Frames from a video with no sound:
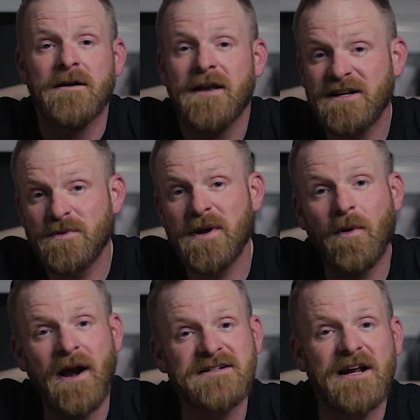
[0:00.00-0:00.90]
Next week,
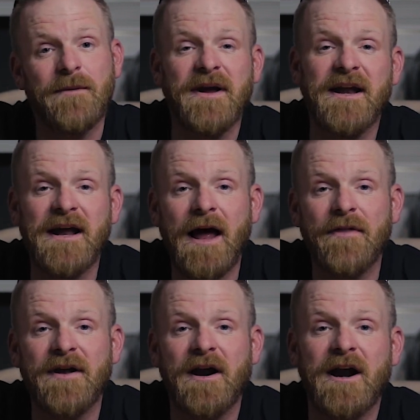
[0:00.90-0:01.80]
we're actually going to be getting
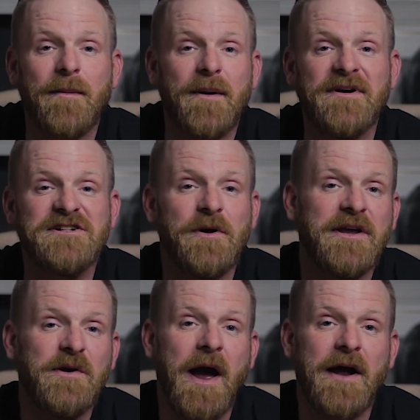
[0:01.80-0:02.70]
out there and I'm going to be
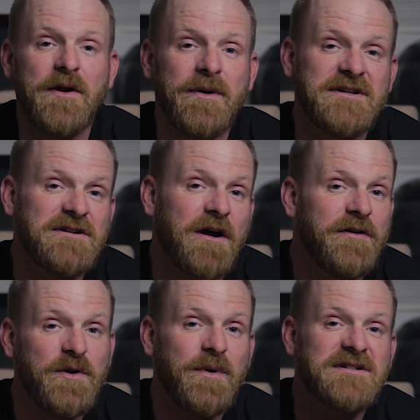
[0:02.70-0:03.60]
showing you how to install
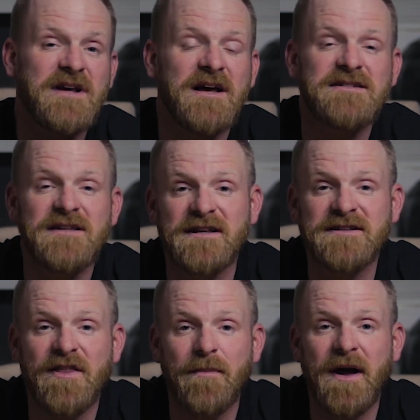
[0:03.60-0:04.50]
new exhaust
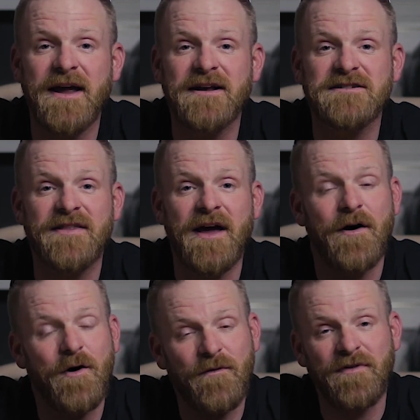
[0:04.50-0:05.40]
studs on the bike so that
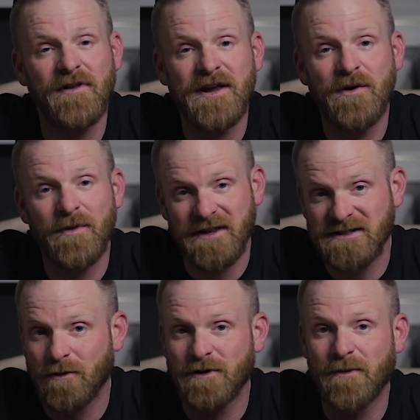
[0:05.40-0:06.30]
hopefully with
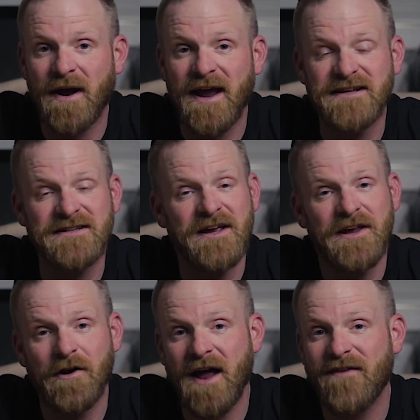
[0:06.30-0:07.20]
these older bikes,
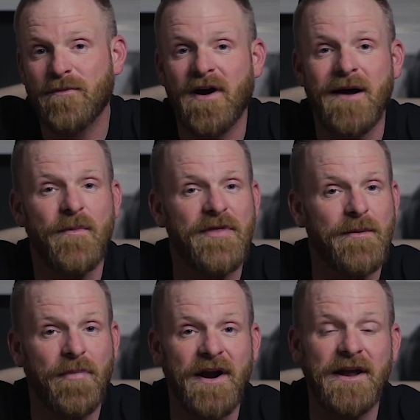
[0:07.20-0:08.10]
you don't have a problem with
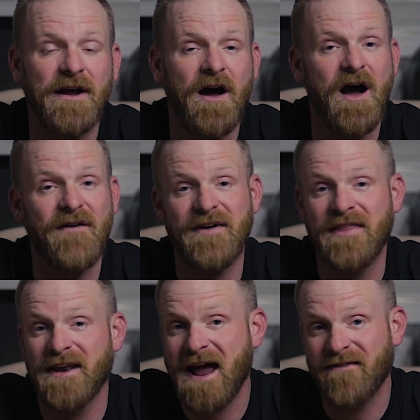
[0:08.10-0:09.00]
them breaking off
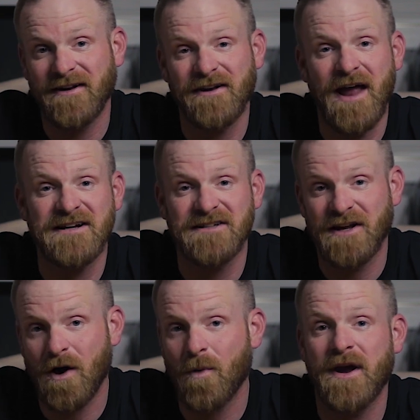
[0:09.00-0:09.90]
and then having to
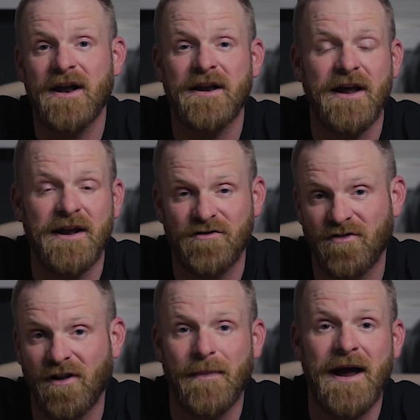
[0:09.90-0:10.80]
actually go in and
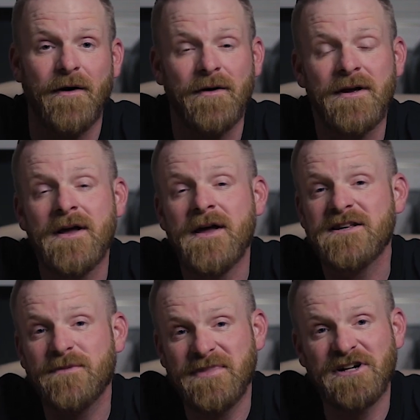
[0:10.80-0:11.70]
drill them out.
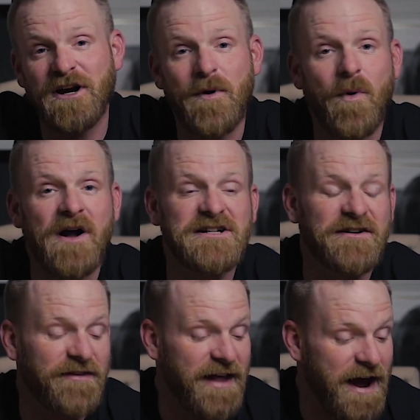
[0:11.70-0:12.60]
So be sure to be
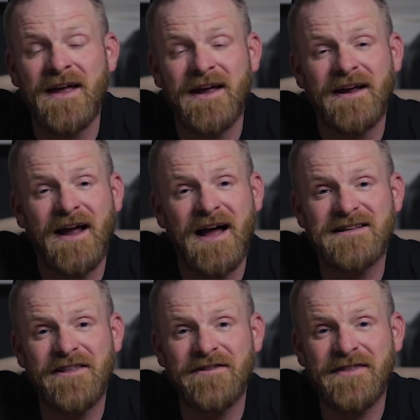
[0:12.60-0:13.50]
watching for that.
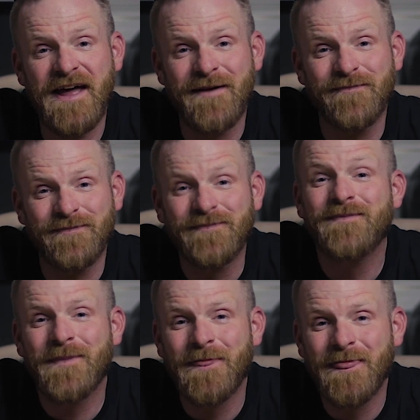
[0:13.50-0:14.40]
Guys, other than that,
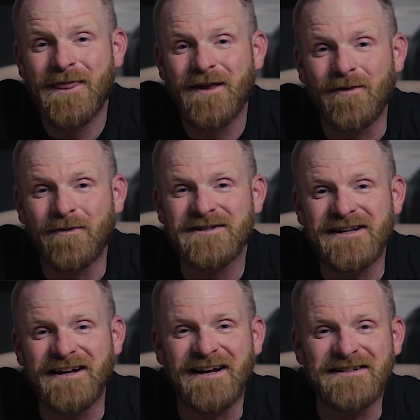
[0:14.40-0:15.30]
we'll
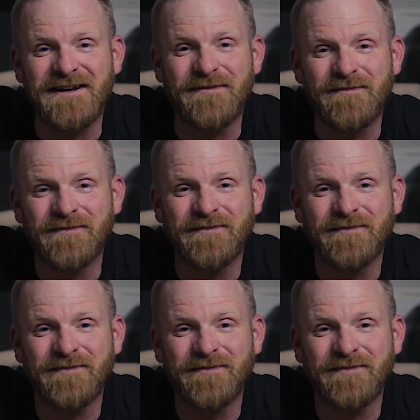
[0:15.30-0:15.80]
see you next time.